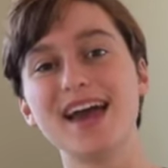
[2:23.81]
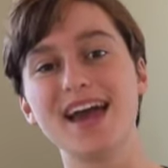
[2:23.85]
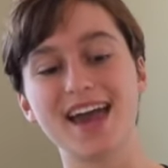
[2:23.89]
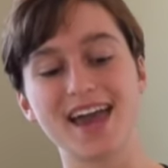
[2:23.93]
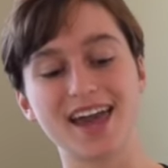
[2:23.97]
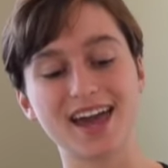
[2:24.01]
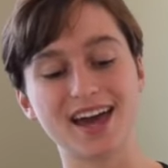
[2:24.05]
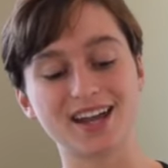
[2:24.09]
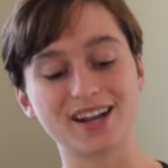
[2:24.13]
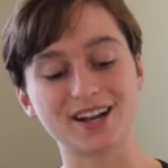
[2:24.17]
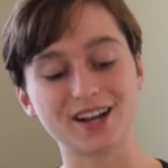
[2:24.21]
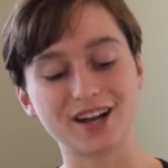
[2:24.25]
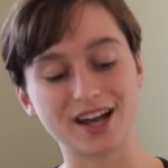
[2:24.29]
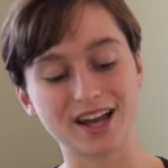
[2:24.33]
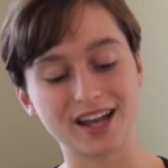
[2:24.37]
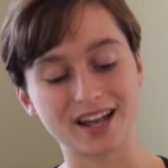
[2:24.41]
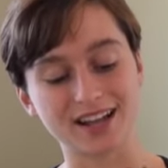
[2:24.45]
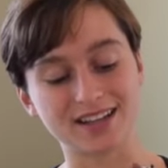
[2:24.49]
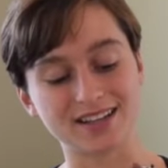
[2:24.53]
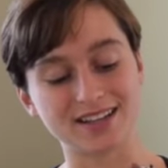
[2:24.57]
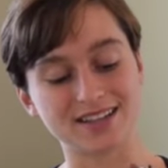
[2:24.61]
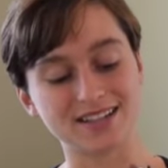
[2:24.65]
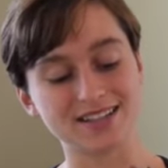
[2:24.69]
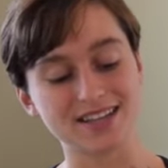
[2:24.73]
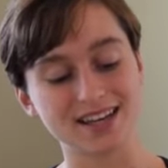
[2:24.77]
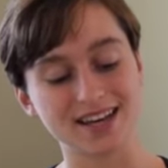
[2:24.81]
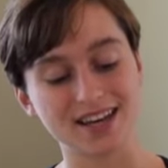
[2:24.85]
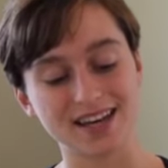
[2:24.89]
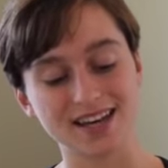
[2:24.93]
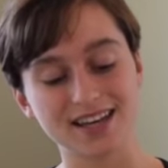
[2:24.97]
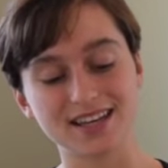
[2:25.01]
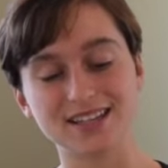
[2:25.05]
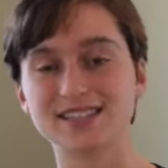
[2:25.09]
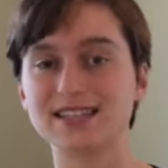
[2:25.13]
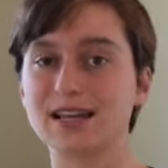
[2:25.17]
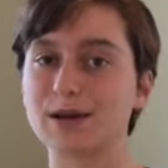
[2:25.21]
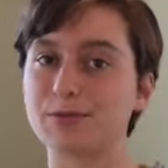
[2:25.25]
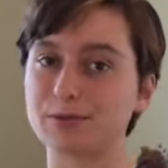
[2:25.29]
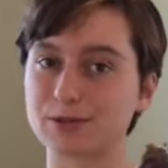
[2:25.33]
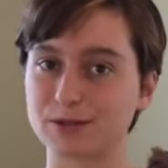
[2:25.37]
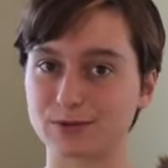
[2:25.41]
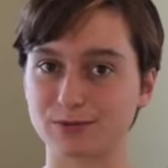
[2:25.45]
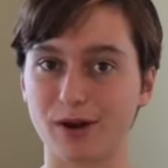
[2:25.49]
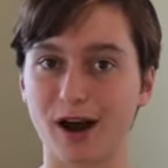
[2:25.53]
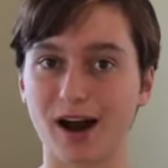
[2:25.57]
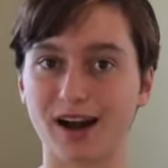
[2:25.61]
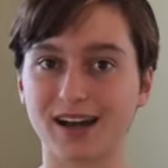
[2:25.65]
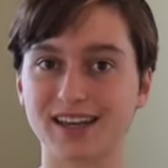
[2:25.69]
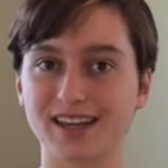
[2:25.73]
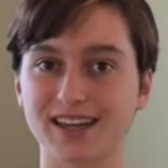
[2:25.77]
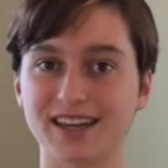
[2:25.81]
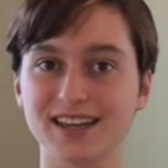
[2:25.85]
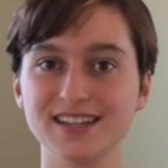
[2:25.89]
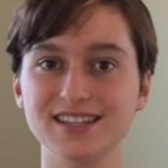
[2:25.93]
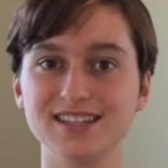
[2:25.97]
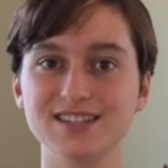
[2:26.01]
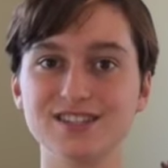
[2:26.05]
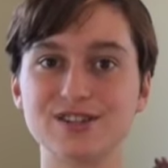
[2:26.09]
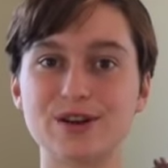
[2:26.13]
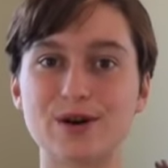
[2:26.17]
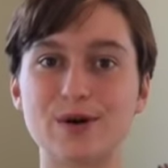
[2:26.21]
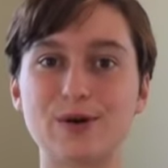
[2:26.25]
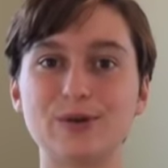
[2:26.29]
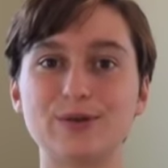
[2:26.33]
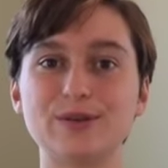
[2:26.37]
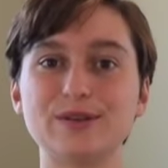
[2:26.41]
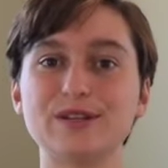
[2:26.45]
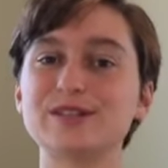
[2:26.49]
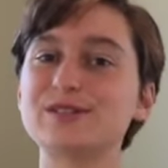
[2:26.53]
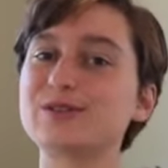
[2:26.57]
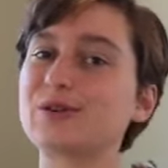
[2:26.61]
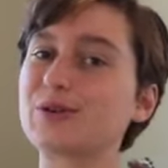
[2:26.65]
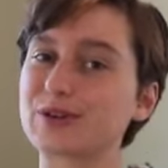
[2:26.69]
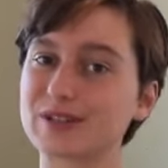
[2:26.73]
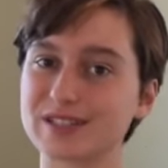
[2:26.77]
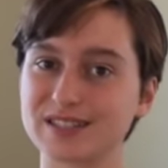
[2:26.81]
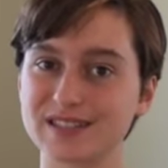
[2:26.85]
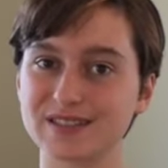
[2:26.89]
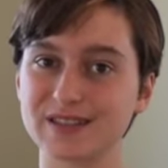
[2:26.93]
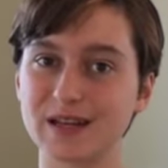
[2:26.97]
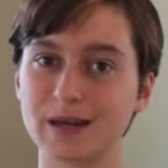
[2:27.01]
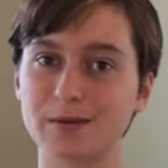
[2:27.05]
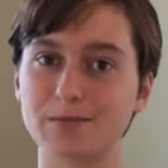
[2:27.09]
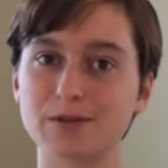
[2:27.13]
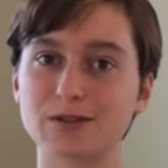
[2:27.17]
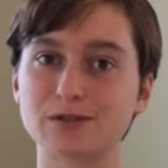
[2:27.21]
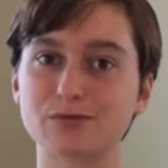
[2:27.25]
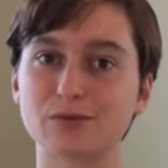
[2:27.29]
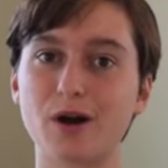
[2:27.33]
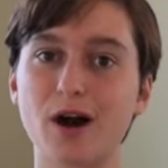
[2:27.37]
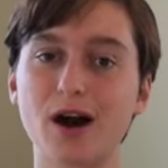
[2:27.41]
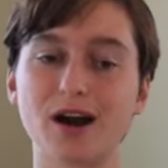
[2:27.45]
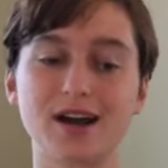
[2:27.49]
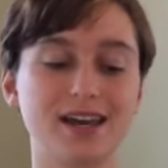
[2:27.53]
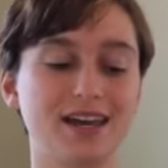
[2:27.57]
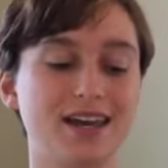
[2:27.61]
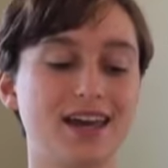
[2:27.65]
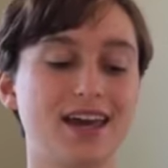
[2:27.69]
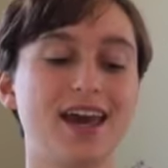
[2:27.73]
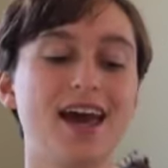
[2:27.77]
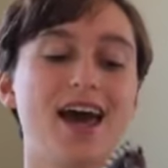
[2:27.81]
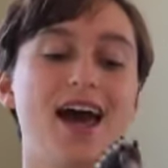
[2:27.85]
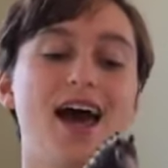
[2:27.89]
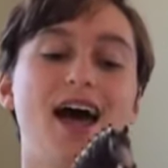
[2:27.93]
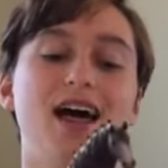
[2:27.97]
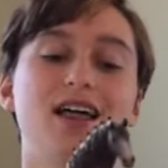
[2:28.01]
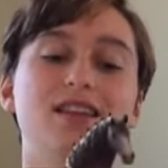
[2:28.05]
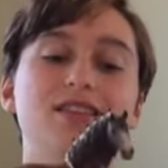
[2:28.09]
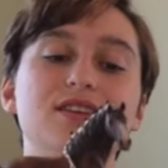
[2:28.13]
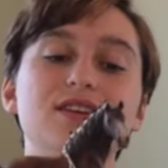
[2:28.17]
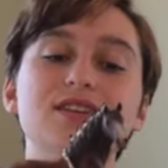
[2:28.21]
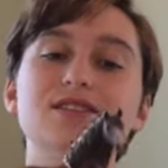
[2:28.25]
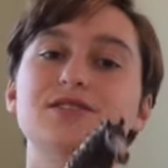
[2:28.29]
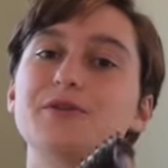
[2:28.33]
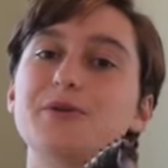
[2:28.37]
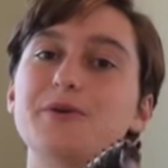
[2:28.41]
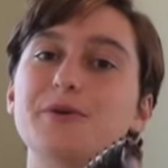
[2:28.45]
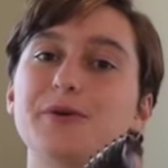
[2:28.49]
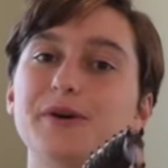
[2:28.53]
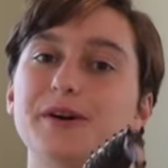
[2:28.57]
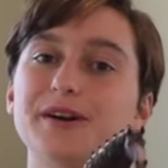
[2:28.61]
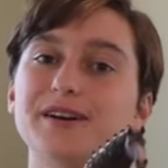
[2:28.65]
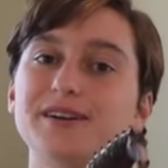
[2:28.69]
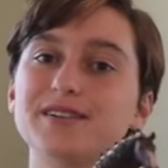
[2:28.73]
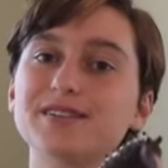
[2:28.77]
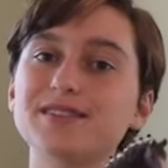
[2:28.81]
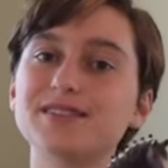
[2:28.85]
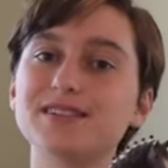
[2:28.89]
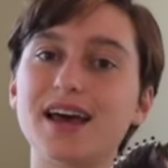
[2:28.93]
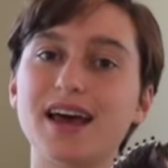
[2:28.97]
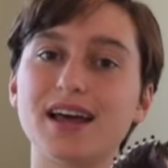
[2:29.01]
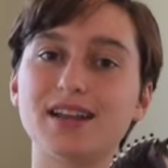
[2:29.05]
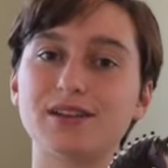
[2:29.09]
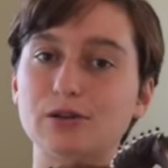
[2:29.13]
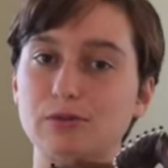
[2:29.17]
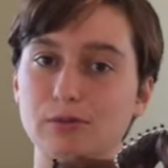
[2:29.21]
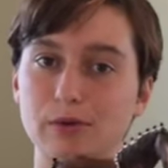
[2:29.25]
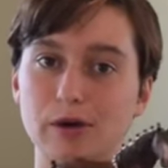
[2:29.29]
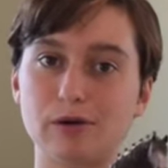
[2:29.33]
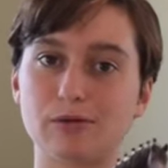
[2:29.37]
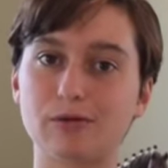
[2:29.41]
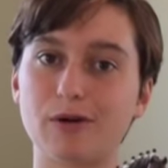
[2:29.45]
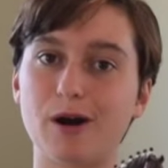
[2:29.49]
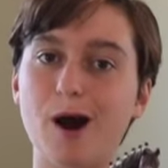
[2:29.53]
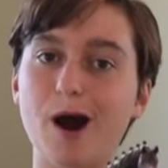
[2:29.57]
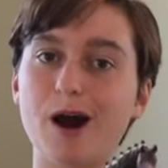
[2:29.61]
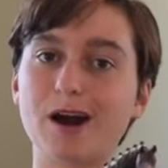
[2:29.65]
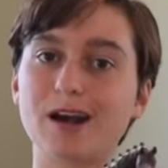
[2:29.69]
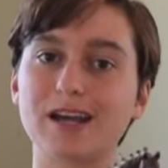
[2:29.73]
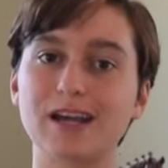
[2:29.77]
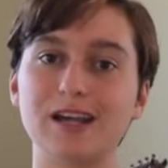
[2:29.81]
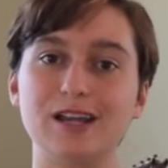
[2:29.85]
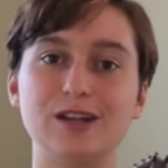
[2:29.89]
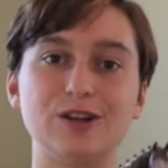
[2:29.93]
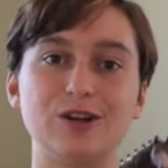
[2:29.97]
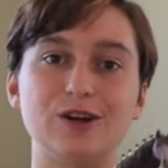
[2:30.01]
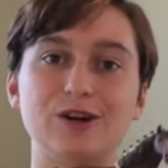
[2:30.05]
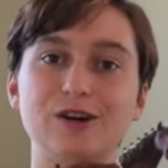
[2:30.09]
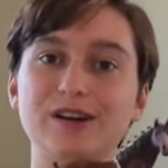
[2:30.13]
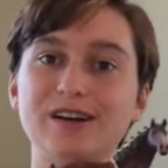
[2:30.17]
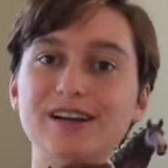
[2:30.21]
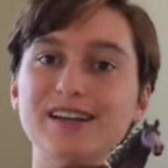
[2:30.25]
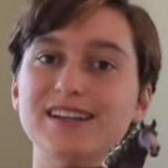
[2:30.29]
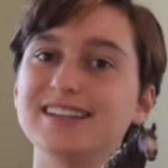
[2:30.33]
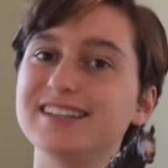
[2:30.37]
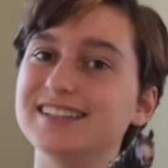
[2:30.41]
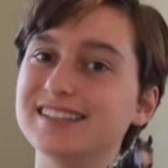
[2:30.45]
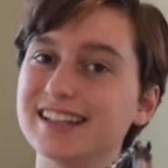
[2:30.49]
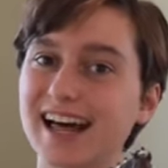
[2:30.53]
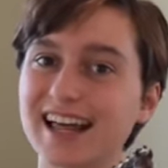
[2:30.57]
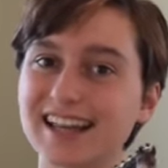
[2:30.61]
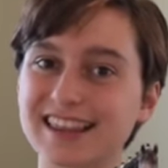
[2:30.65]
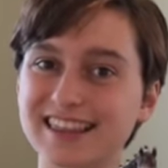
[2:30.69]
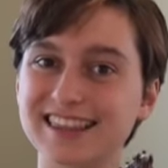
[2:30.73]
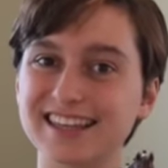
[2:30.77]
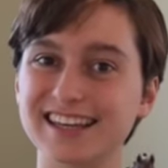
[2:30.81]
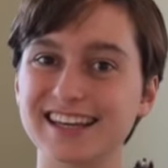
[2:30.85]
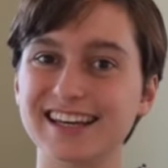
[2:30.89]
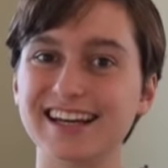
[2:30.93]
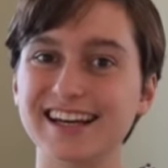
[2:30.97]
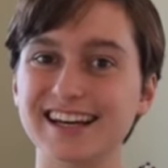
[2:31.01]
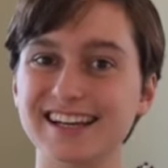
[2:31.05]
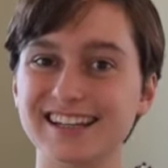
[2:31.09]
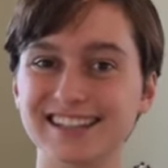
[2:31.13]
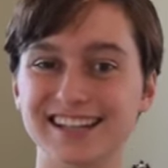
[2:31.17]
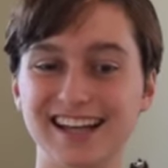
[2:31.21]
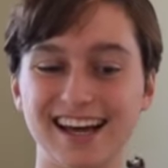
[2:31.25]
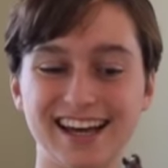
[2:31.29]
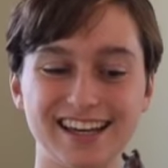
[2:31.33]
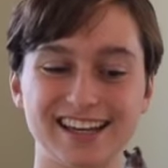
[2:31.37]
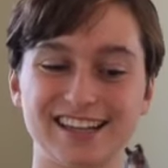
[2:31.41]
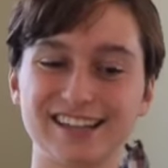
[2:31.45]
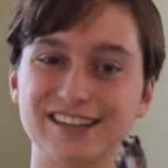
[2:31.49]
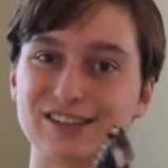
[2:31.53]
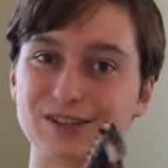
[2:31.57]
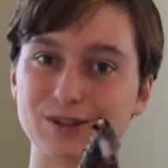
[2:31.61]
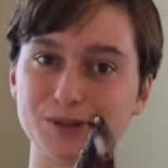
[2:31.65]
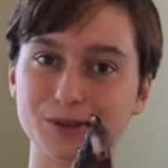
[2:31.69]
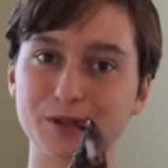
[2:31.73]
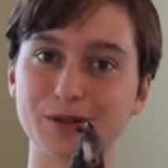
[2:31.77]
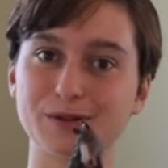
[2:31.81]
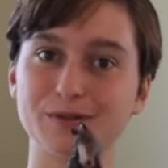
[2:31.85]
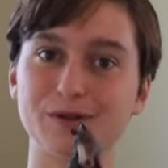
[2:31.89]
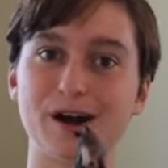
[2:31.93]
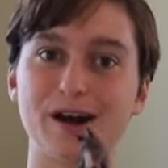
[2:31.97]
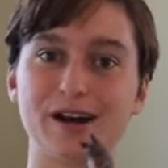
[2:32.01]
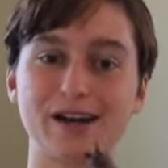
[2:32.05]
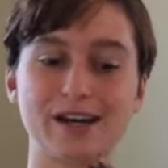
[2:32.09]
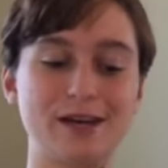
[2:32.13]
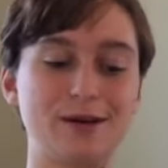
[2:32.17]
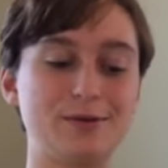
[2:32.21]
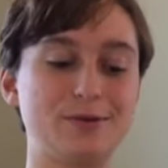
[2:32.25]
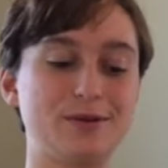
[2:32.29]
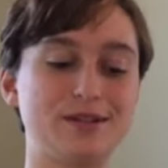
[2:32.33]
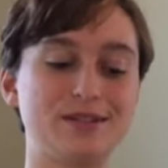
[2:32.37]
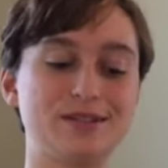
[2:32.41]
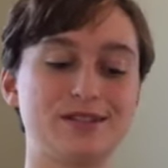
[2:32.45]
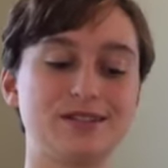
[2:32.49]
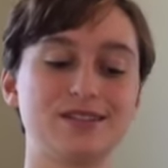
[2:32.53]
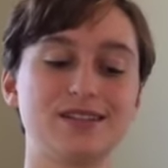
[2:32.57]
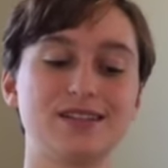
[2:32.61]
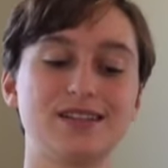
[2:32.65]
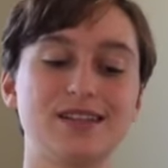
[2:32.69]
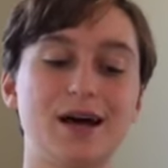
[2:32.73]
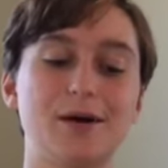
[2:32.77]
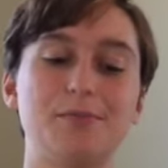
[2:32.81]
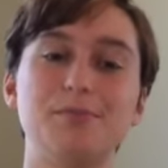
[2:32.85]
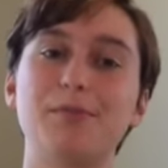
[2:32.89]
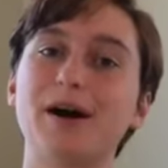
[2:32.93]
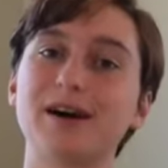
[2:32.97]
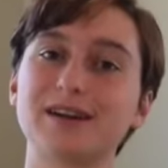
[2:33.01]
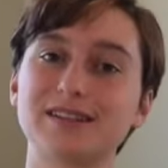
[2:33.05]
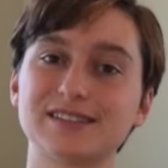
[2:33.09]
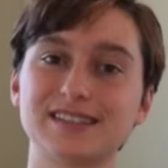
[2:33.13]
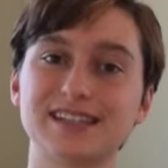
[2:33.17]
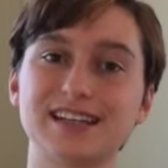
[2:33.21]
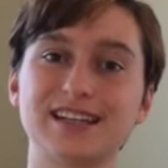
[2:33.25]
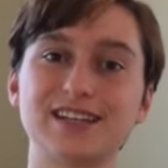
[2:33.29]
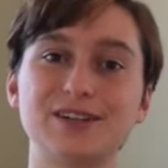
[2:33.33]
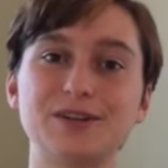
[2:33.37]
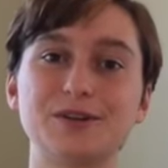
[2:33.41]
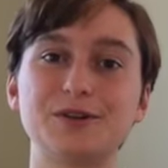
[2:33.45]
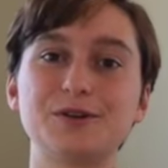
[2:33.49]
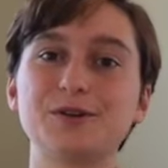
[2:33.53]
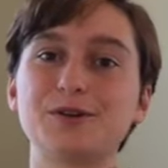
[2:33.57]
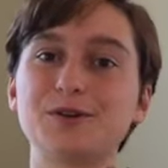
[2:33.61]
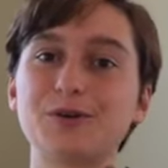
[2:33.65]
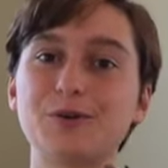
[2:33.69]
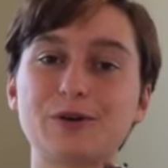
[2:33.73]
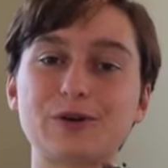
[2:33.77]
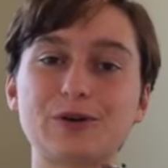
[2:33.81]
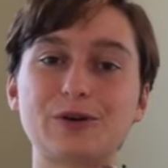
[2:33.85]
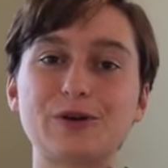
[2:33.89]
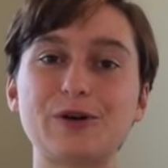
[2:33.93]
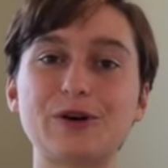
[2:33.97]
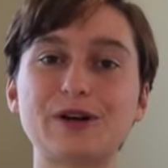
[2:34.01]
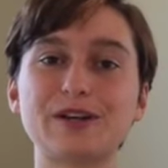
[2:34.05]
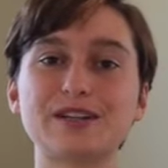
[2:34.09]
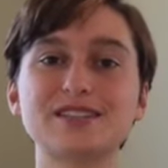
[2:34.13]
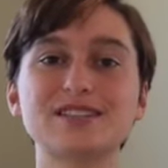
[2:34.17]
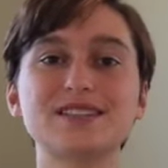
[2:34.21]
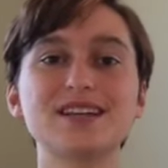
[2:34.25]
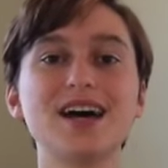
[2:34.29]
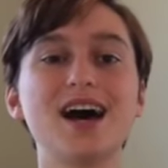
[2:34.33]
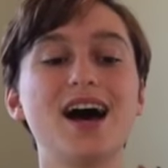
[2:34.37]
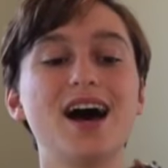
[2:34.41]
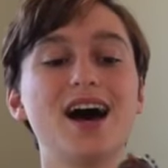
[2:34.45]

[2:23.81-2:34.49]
and his name was Rocky. So this horse's name is Rocky. This horse and the real Rocky look nothing alike. The real Rocky was a buckskin quarter horse,